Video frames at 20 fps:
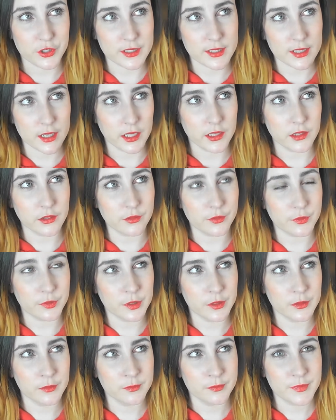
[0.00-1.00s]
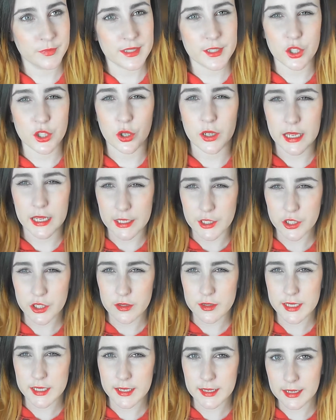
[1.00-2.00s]
kind of sunk into your
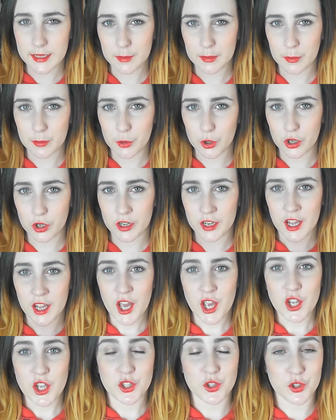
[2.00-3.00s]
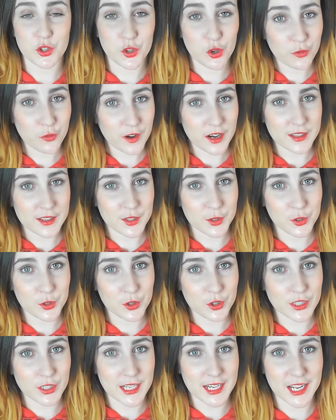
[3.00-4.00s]
skin a little bit more. So far so
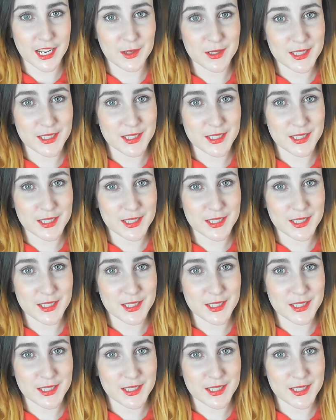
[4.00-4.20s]
good, and I'll